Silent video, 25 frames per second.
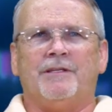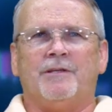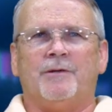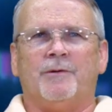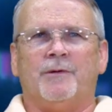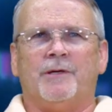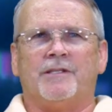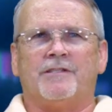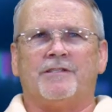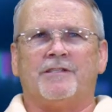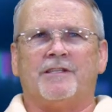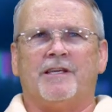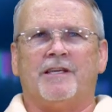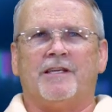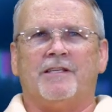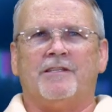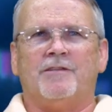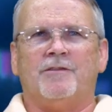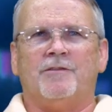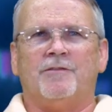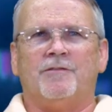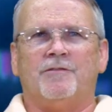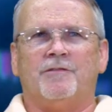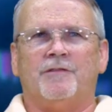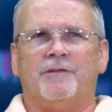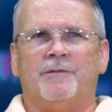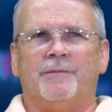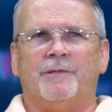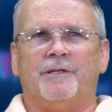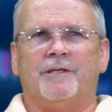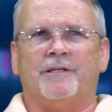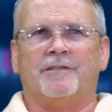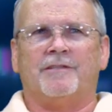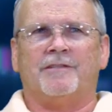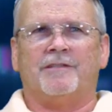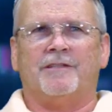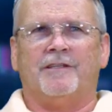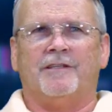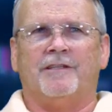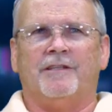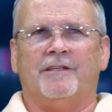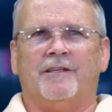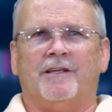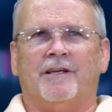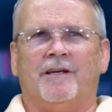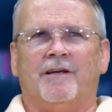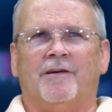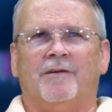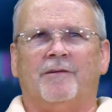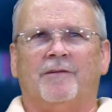USA, use vMix. There you
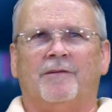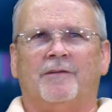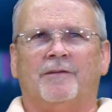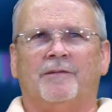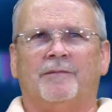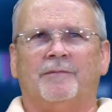go.